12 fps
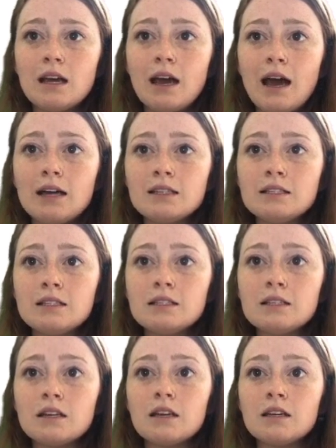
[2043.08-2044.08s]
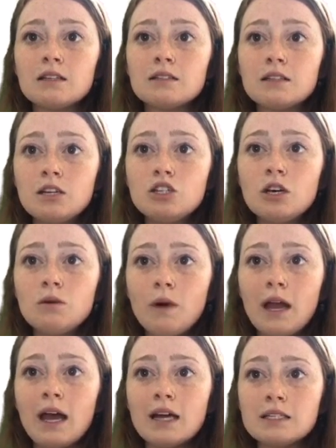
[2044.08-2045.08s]
as
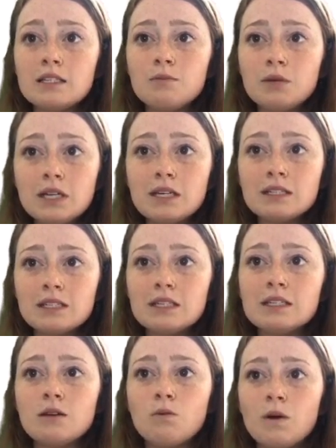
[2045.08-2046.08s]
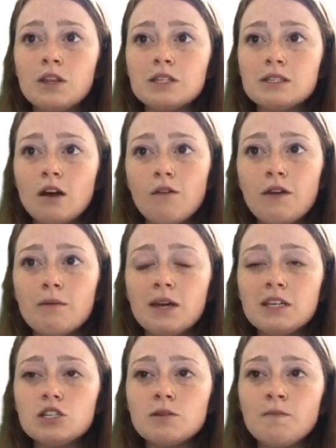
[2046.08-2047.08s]
to be consistent with the
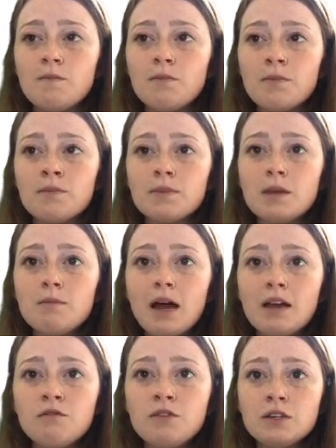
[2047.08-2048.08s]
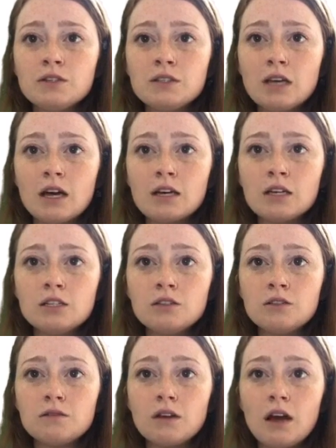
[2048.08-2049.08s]
self-image. The mind feels
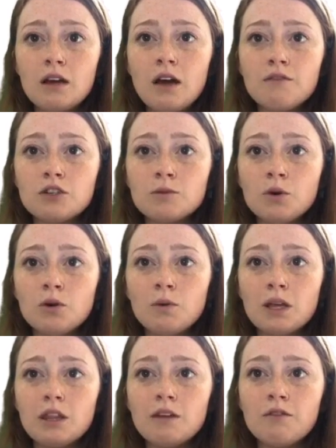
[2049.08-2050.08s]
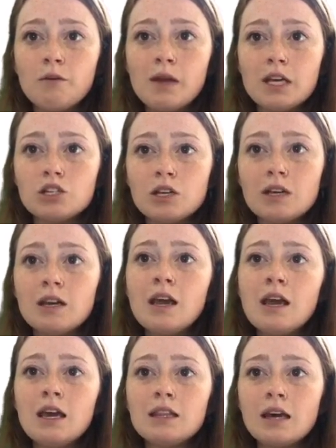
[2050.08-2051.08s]
uncomfortable with information
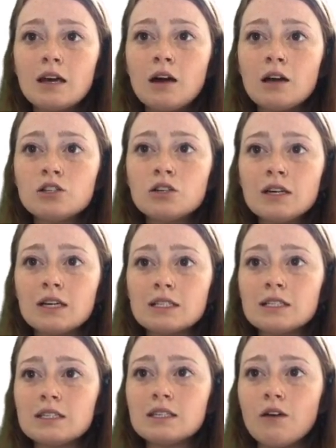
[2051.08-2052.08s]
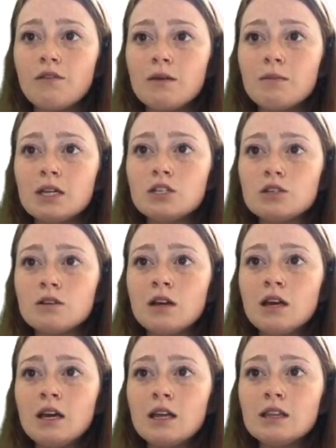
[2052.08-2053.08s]
that contradicts the self-image.
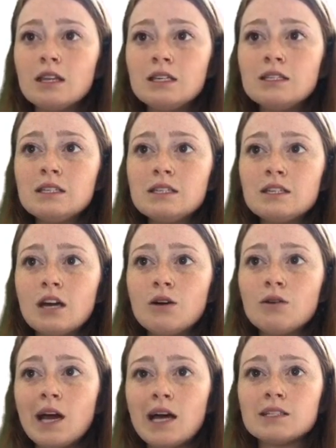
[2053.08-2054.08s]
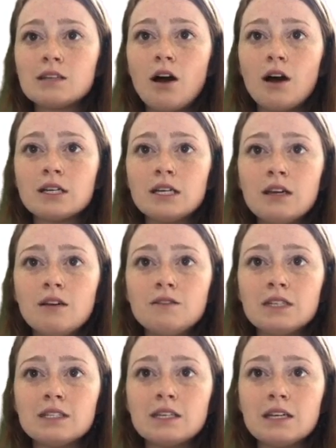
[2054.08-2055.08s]
This is known as cognitive
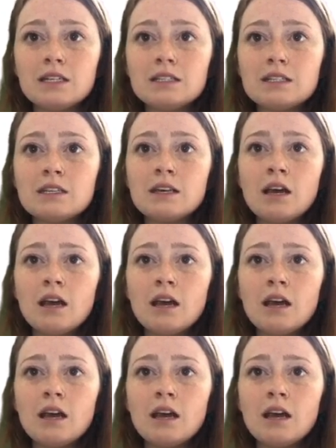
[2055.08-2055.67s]
dissonance.